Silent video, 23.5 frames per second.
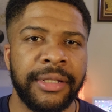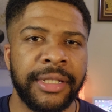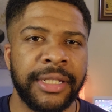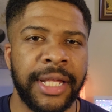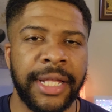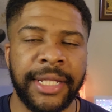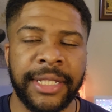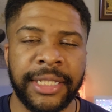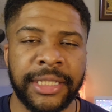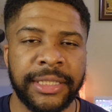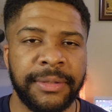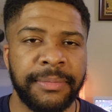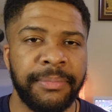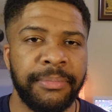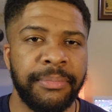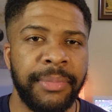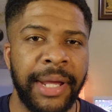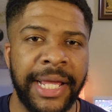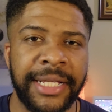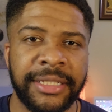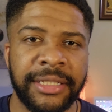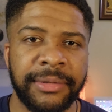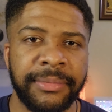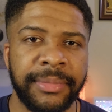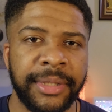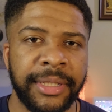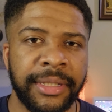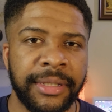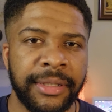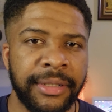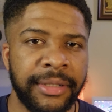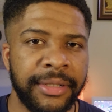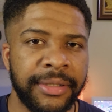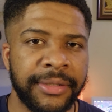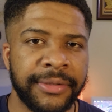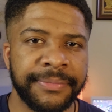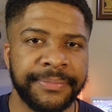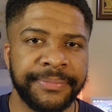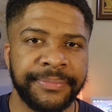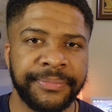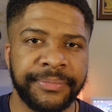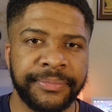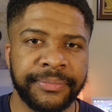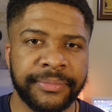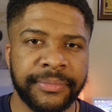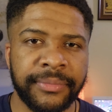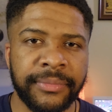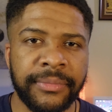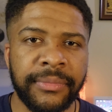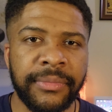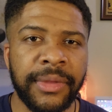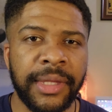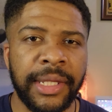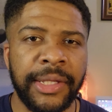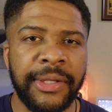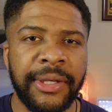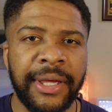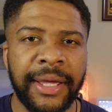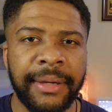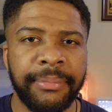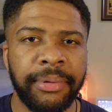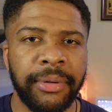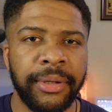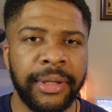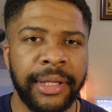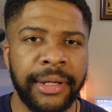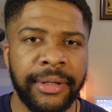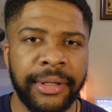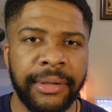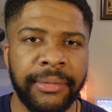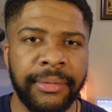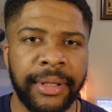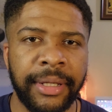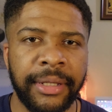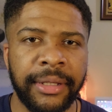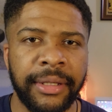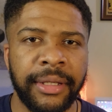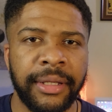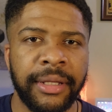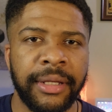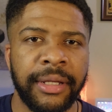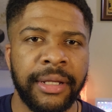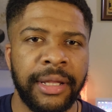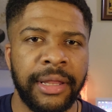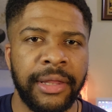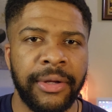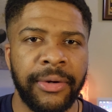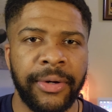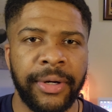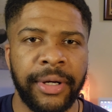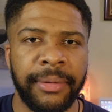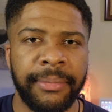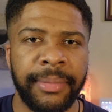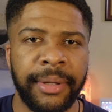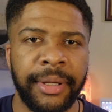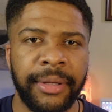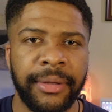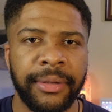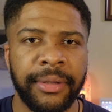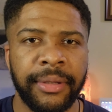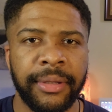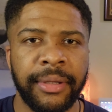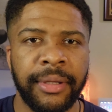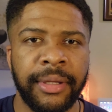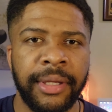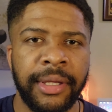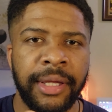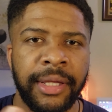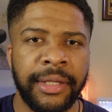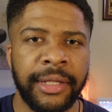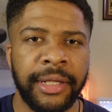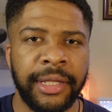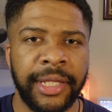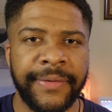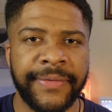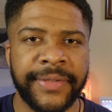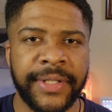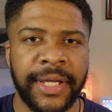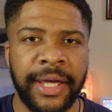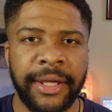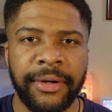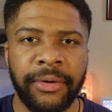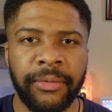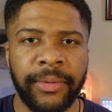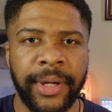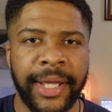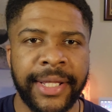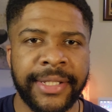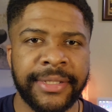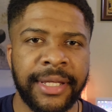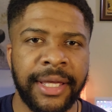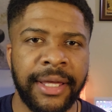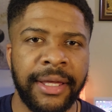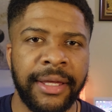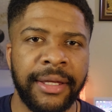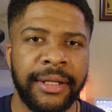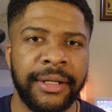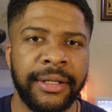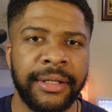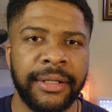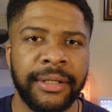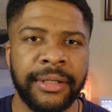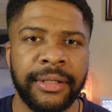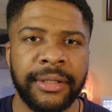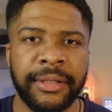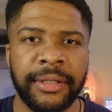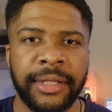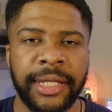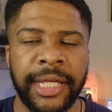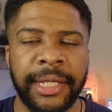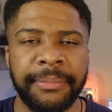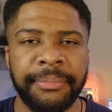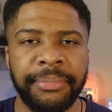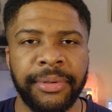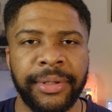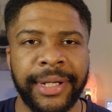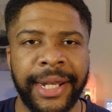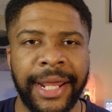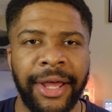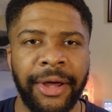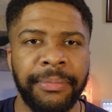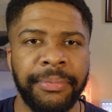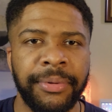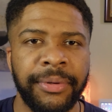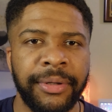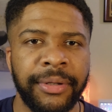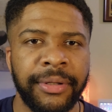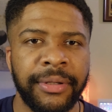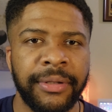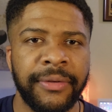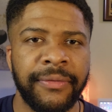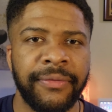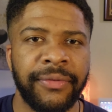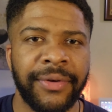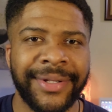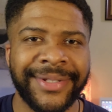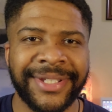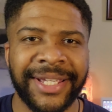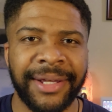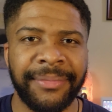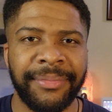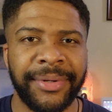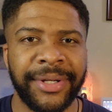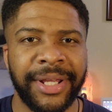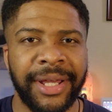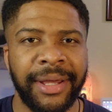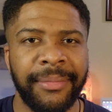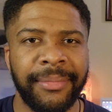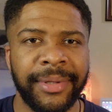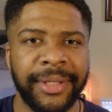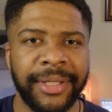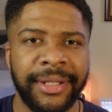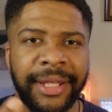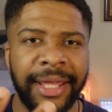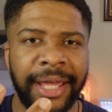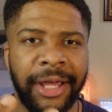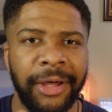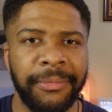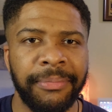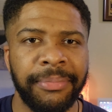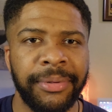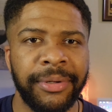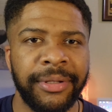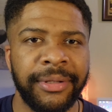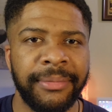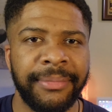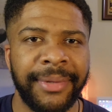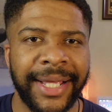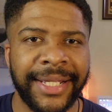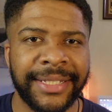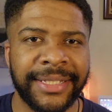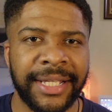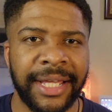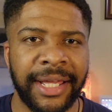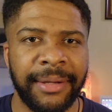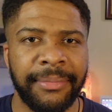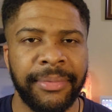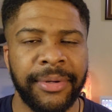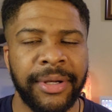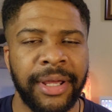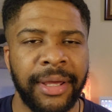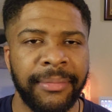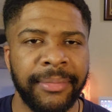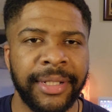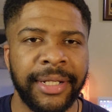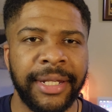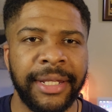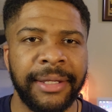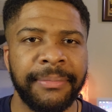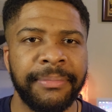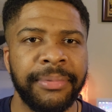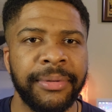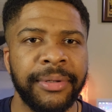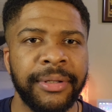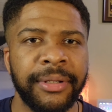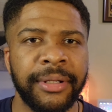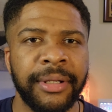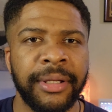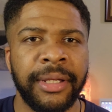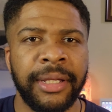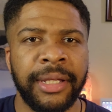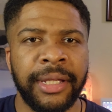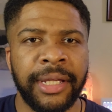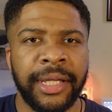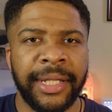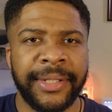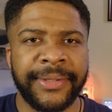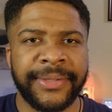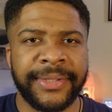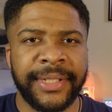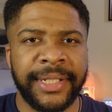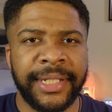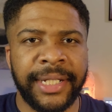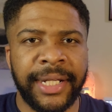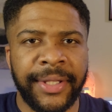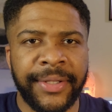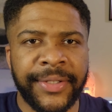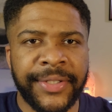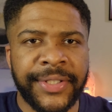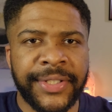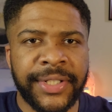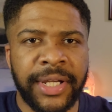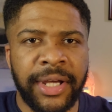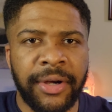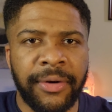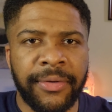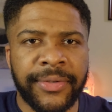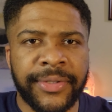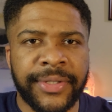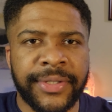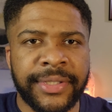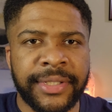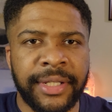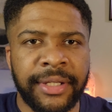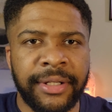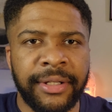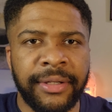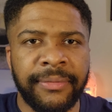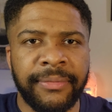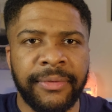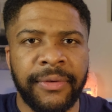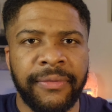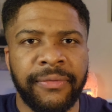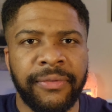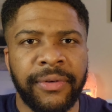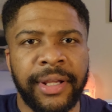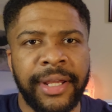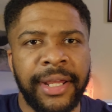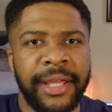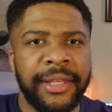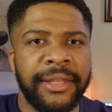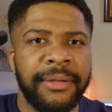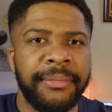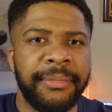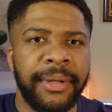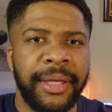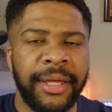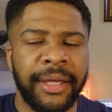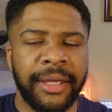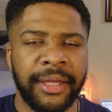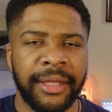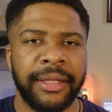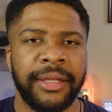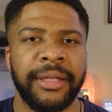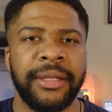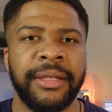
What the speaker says: it's basically because you have polarity, right? Learning about left side and the right side, input, output, the front side predominantly the output, the back side predominantly the input, and seeing how the chakras are set up, the front and the back.